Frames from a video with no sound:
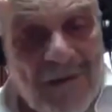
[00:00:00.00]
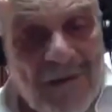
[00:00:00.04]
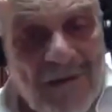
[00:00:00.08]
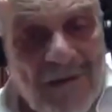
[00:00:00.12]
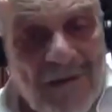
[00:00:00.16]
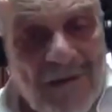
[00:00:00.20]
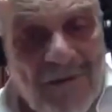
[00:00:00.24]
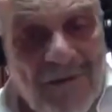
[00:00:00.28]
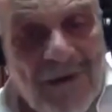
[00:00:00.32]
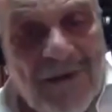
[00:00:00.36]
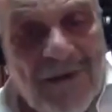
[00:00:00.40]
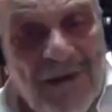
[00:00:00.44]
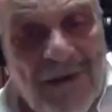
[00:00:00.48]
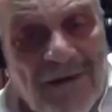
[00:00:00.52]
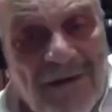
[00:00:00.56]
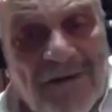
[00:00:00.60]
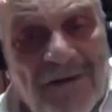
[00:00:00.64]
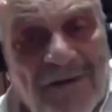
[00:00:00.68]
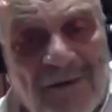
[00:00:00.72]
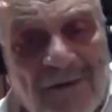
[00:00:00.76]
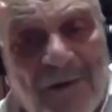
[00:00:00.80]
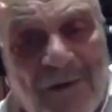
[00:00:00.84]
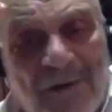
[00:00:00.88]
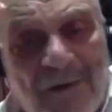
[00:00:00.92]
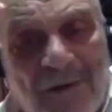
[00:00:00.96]
By
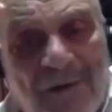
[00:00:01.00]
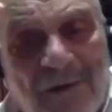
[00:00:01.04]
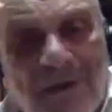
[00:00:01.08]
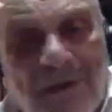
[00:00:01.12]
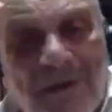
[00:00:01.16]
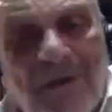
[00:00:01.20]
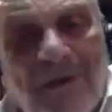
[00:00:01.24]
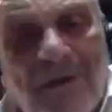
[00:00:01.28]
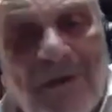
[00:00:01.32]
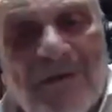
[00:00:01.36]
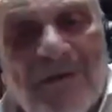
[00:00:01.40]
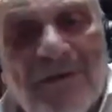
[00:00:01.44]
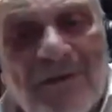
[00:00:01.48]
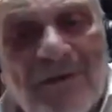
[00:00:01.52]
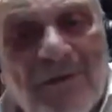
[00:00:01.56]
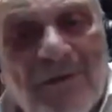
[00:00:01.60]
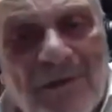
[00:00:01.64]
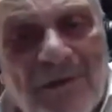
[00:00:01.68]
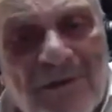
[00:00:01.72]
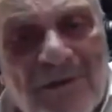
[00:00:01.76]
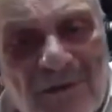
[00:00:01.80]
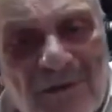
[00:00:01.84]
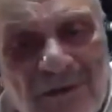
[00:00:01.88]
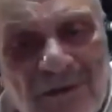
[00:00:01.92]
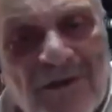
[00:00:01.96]
us, we always
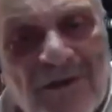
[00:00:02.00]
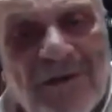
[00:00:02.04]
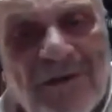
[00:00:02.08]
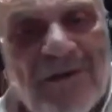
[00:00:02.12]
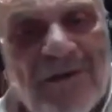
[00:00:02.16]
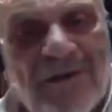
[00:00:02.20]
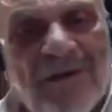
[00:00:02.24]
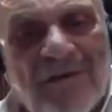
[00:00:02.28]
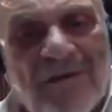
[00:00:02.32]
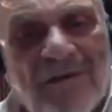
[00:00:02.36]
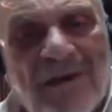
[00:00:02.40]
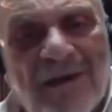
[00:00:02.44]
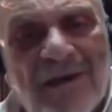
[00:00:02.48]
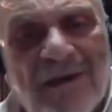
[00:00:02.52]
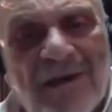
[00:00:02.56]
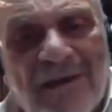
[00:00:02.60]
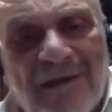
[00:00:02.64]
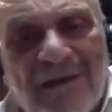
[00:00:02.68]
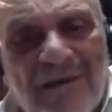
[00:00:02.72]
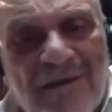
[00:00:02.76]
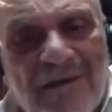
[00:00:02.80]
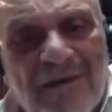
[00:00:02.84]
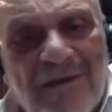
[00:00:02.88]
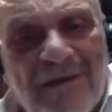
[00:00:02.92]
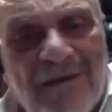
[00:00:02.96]
were certain, right?
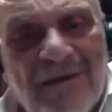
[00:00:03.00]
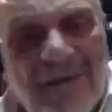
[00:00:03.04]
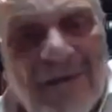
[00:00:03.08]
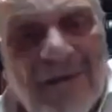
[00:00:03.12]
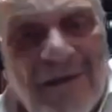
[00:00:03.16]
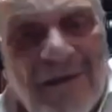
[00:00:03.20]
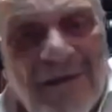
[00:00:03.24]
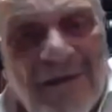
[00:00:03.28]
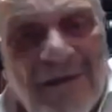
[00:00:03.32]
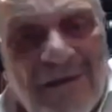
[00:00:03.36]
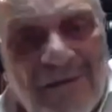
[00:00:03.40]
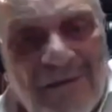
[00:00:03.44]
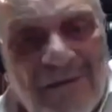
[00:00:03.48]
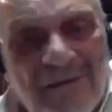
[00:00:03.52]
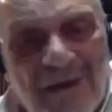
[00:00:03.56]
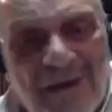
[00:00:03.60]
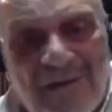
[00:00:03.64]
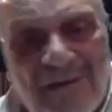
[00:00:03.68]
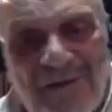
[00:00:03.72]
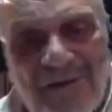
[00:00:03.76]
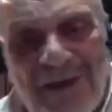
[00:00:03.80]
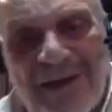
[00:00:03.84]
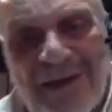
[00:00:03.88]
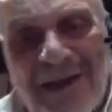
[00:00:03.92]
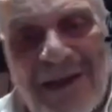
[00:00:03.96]
Yeah. My
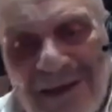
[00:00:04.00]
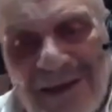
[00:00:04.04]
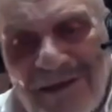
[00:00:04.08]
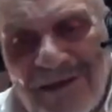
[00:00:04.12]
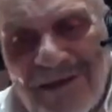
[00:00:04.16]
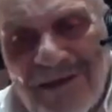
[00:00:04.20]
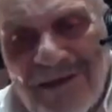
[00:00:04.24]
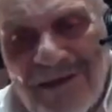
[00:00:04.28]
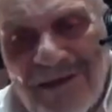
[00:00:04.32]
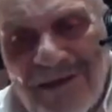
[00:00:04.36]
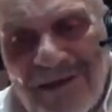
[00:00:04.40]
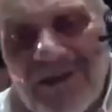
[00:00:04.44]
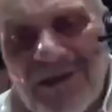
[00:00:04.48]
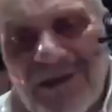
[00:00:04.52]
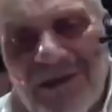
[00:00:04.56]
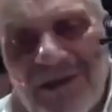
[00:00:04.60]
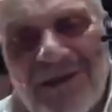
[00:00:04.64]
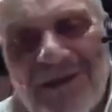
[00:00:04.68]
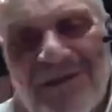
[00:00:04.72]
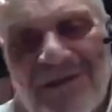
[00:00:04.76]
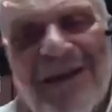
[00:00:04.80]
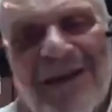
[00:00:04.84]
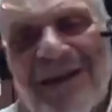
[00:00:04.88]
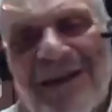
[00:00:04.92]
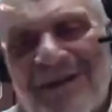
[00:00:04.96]
financial
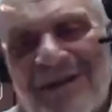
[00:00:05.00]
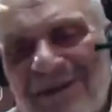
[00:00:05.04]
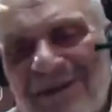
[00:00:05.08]
advisor